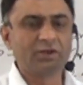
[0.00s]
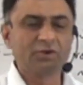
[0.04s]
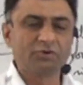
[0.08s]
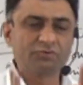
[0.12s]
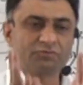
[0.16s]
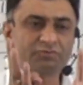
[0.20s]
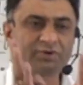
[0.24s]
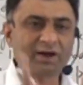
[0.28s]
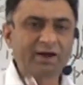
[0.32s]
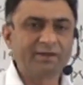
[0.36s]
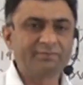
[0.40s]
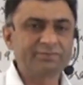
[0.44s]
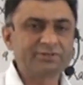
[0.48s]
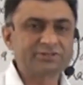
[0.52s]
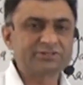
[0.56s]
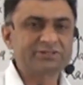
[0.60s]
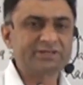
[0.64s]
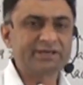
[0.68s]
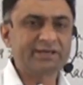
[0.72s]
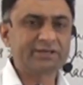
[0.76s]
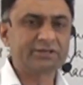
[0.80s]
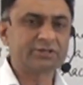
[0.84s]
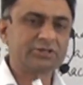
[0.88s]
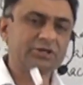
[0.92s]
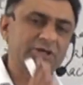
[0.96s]
Form is
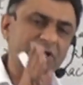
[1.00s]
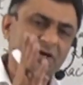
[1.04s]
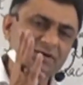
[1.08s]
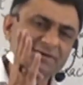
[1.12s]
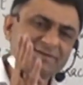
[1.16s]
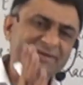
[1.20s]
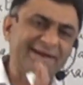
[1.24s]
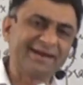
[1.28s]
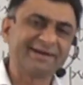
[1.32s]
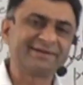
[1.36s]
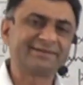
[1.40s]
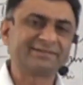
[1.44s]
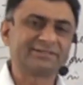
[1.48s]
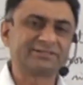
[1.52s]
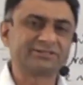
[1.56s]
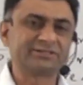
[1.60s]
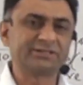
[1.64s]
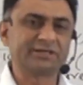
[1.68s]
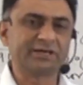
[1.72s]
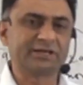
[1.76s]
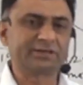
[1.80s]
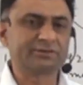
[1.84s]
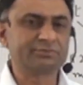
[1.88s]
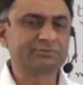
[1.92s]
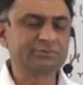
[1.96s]
that, content is
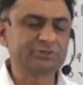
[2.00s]
that.